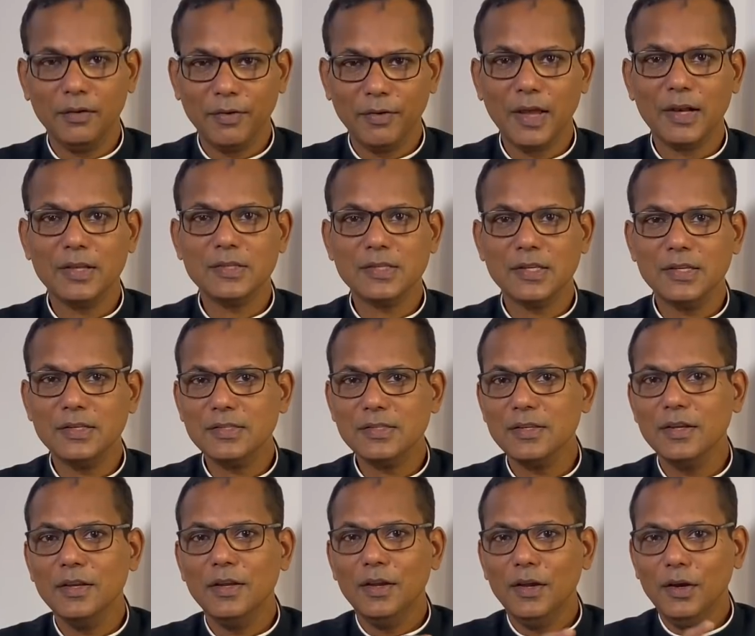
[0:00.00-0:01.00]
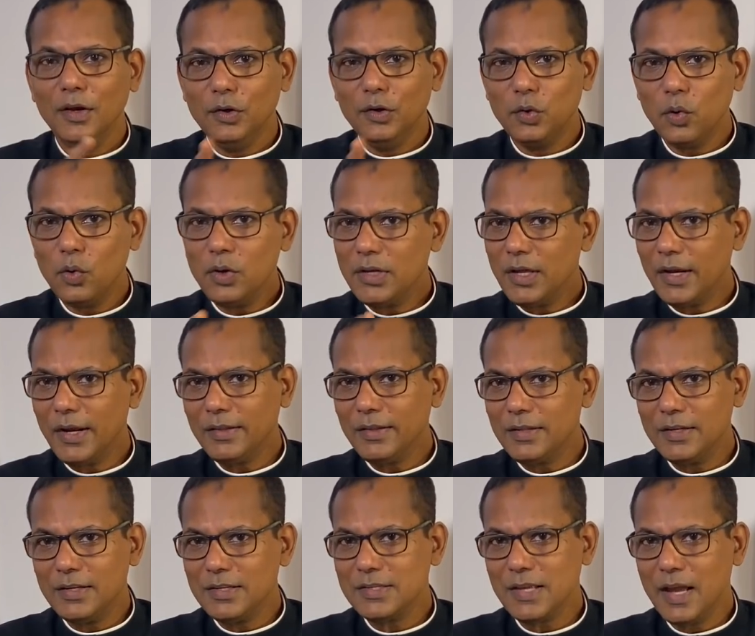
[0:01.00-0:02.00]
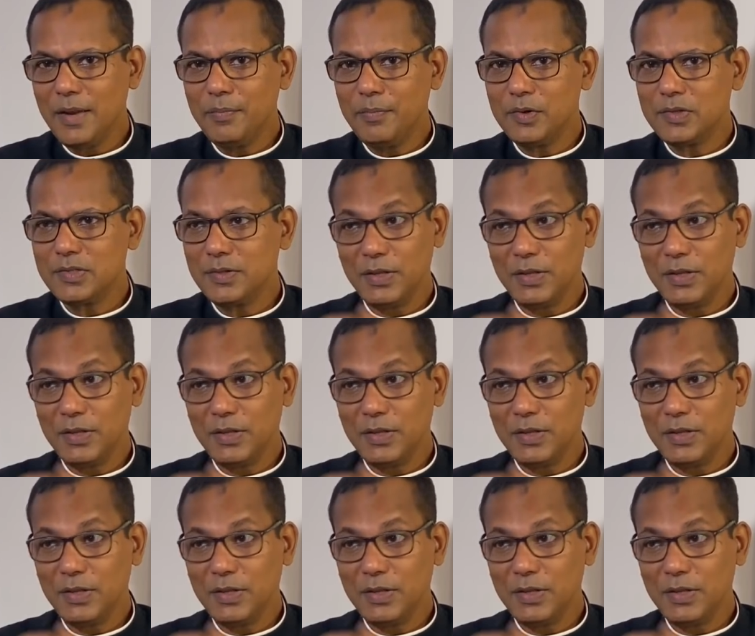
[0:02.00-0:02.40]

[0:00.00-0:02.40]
Pharisees, don't correct the disciples.